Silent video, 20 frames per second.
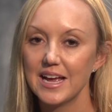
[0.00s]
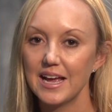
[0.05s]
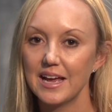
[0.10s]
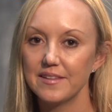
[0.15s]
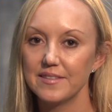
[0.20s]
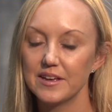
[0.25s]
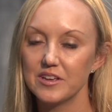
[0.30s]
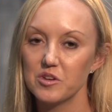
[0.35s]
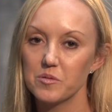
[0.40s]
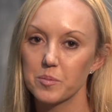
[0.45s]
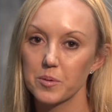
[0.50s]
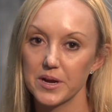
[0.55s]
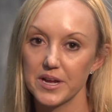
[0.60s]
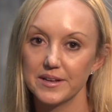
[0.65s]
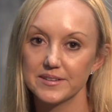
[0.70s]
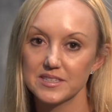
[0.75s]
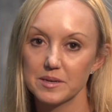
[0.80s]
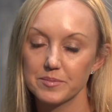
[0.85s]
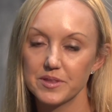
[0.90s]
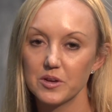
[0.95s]
and that you
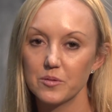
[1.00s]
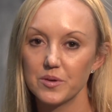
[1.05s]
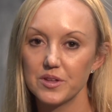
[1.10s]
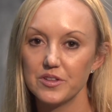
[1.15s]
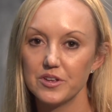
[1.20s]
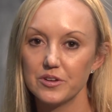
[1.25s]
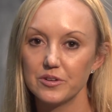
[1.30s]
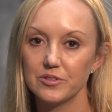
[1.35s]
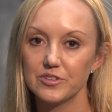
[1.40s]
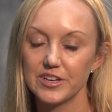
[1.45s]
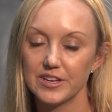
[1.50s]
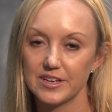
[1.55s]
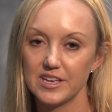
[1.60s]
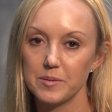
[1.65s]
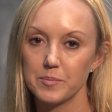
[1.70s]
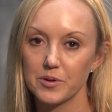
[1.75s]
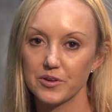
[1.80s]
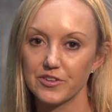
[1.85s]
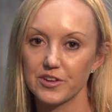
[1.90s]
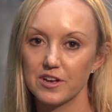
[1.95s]
bring something with you to
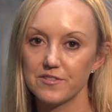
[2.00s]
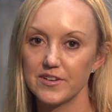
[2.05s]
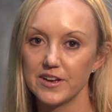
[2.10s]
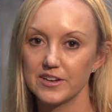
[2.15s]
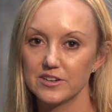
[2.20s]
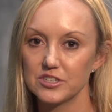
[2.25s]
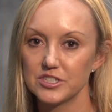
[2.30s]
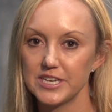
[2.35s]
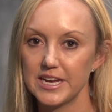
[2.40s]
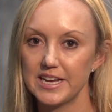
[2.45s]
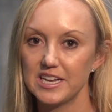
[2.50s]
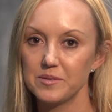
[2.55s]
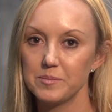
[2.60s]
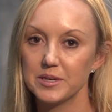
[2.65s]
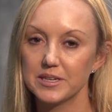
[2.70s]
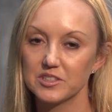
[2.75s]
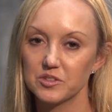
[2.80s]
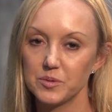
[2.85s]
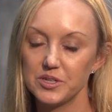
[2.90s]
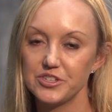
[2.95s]
keep yourself entertained,
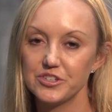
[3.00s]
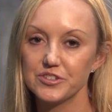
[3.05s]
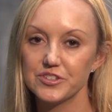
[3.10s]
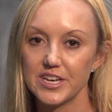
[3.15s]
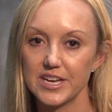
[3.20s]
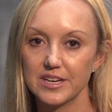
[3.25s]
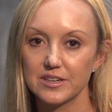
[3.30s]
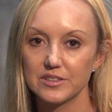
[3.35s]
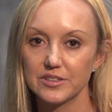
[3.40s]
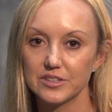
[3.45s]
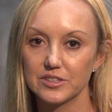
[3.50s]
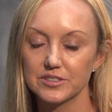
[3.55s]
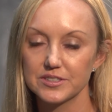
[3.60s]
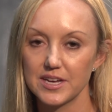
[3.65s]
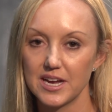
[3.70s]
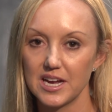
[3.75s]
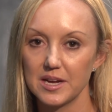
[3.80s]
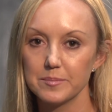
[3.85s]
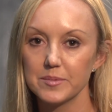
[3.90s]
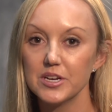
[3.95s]
because we do take a little
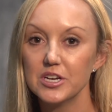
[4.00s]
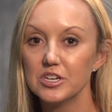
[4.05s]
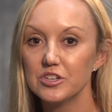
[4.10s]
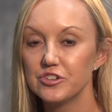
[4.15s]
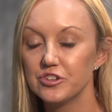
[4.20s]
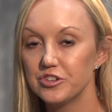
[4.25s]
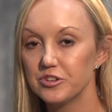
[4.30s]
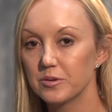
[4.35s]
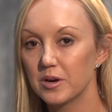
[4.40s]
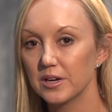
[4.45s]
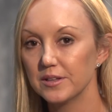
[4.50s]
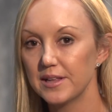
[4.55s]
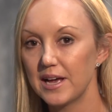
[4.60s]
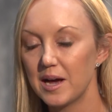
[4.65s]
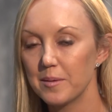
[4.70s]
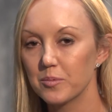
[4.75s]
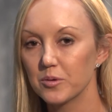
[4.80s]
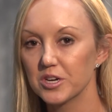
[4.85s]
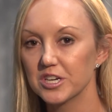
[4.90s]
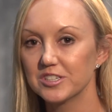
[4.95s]
time to do our
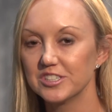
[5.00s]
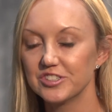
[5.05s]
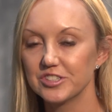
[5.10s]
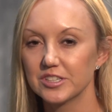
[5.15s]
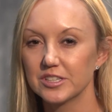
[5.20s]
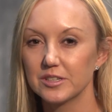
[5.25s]
lab work,